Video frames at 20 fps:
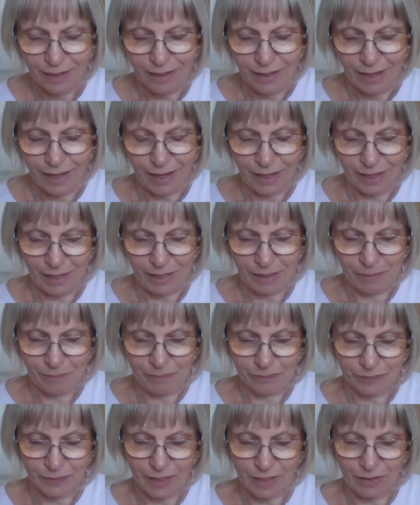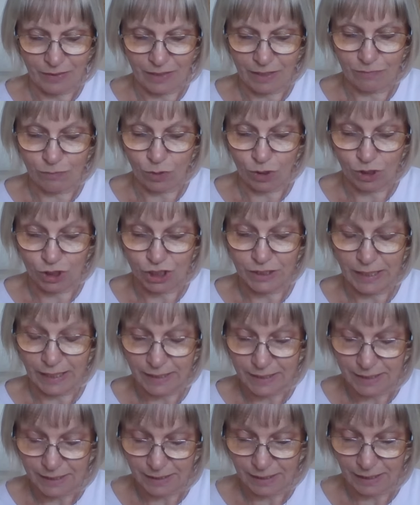And then I've watched
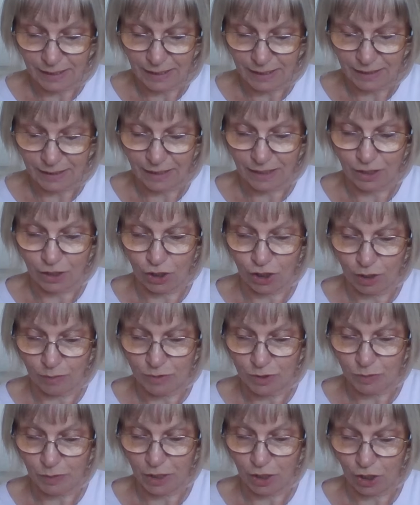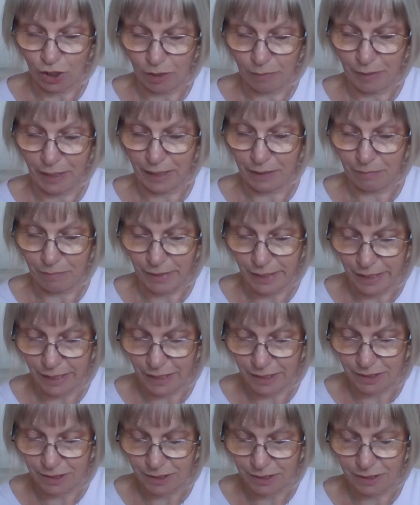Natalie at Home Sweet Home
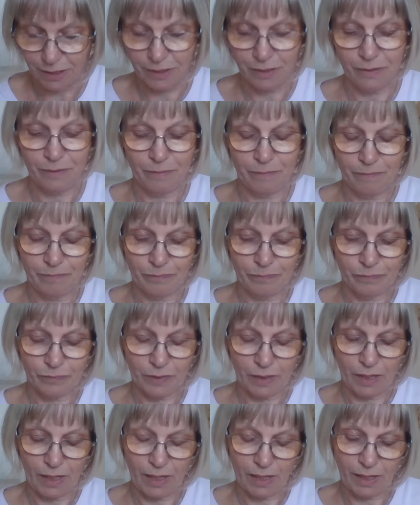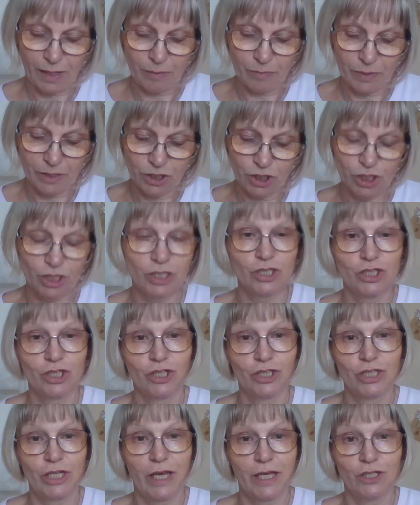Handmade, and she
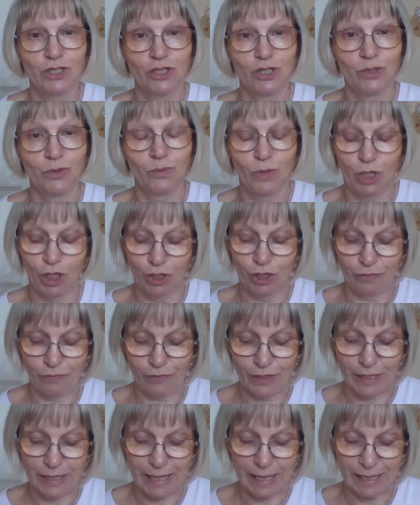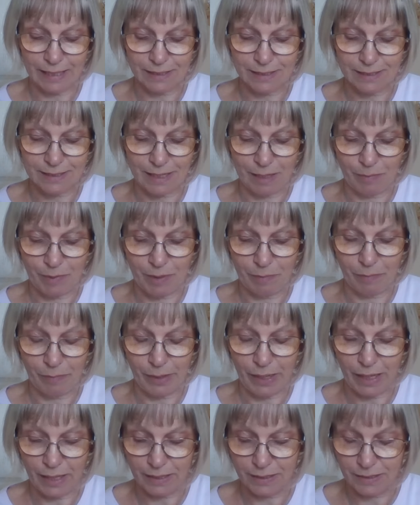showed her two lovely cats, Simon and
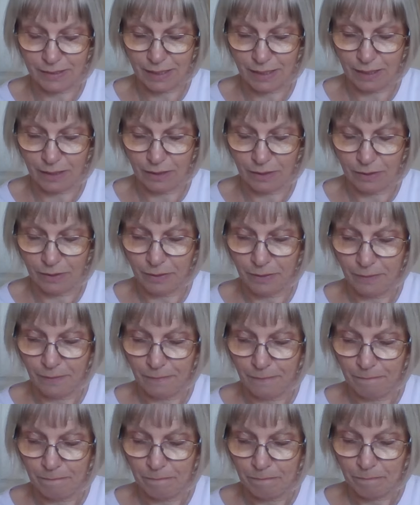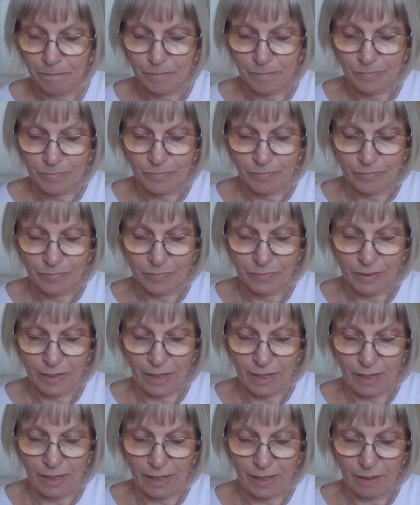Percy.
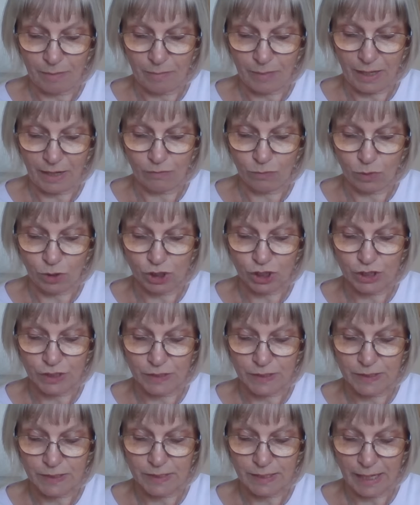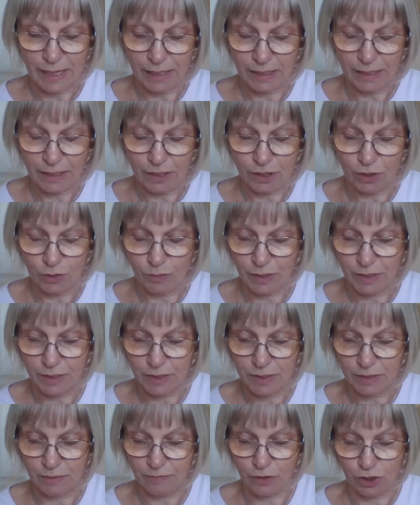I've watched Sally, who
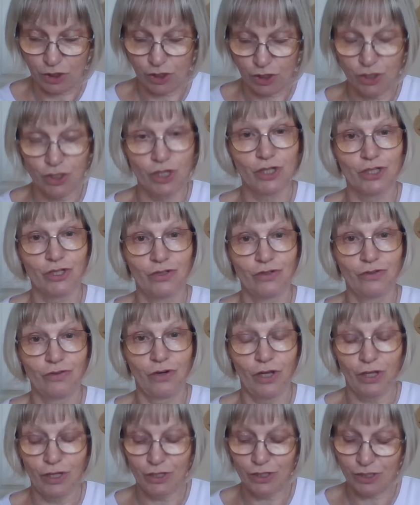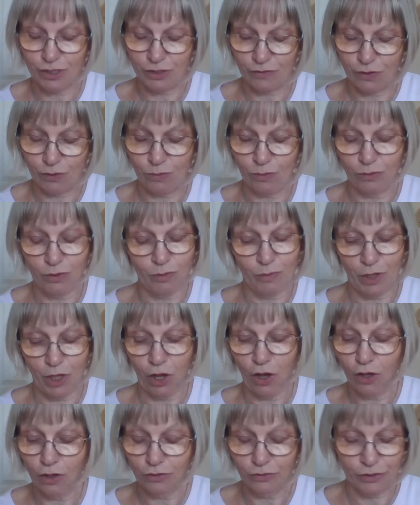is Flossy Sews and Grows. You will
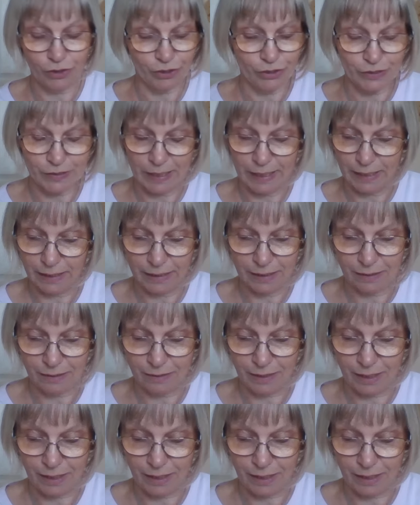all know Sally.